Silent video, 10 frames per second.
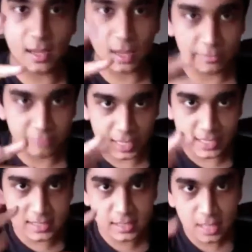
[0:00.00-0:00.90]

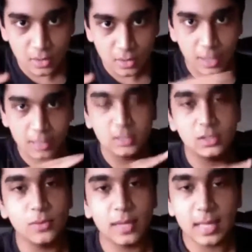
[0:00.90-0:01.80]
advice when you're
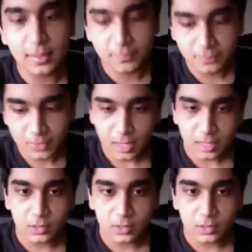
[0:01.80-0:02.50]
doing it. You